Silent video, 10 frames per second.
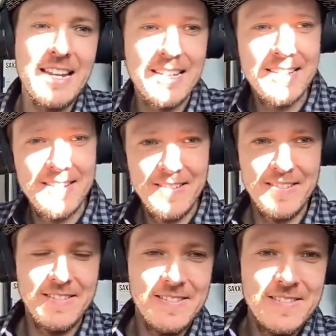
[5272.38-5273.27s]
Good,
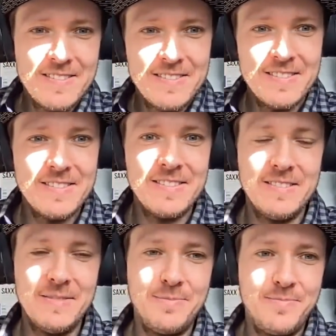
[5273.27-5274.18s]
yeah. So when you're next
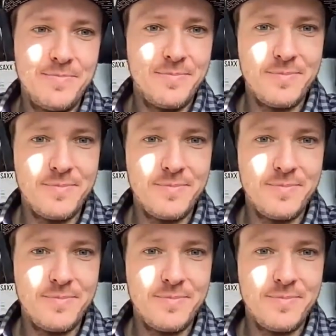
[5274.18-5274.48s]
over, we can go for a